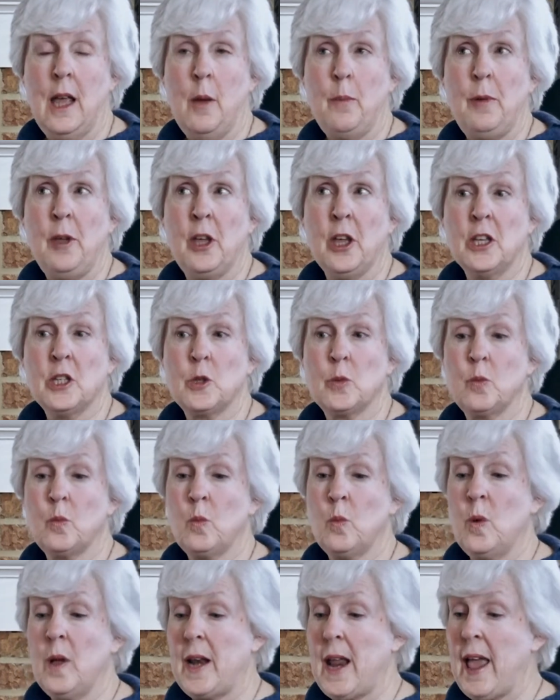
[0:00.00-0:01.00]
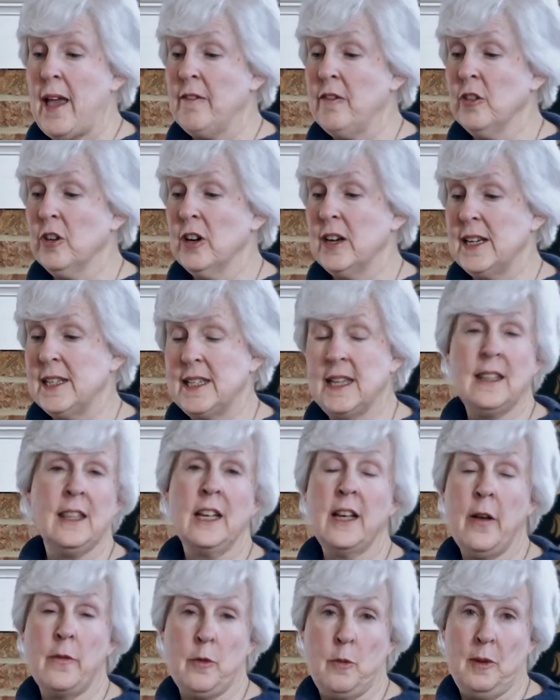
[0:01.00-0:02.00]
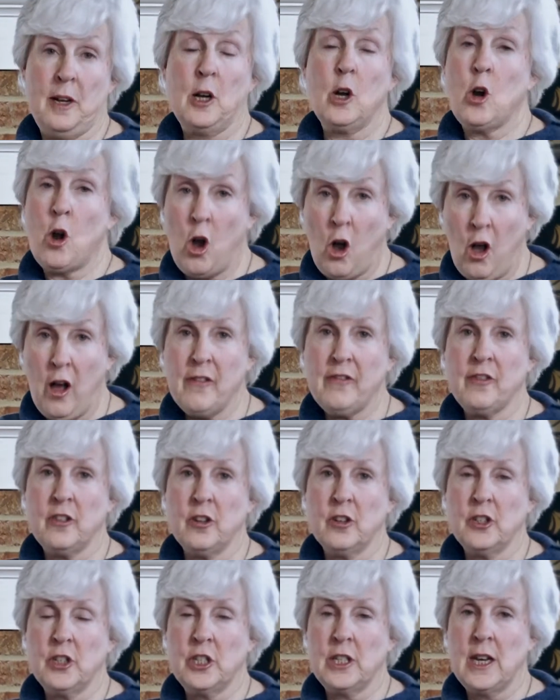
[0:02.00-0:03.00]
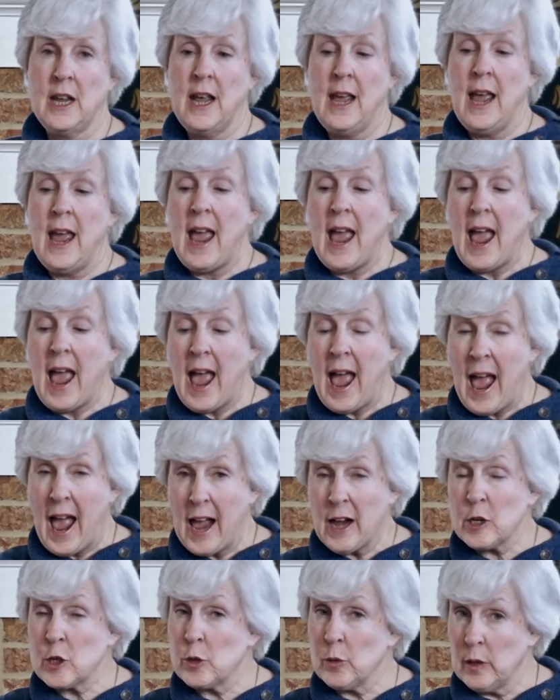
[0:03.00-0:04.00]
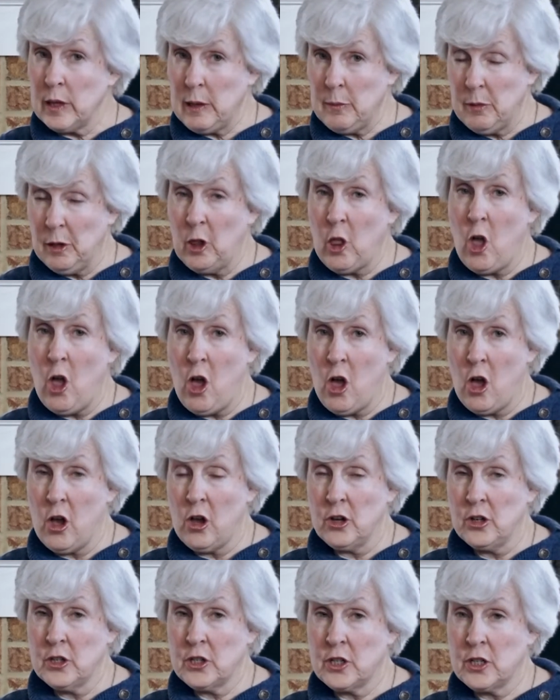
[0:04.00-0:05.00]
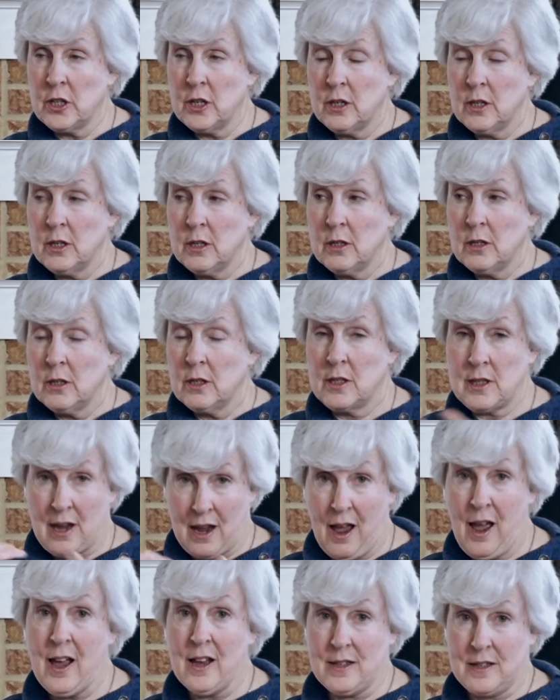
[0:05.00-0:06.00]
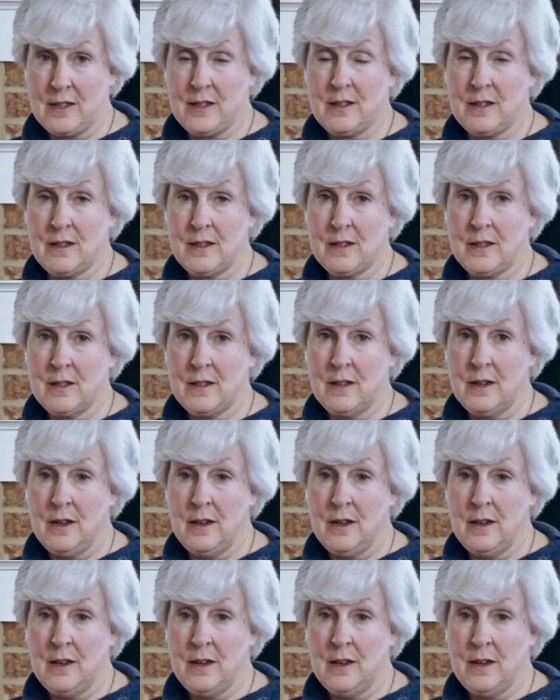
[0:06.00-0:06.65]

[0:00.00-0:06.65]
because whatever is in the government coffers actually belongs to us.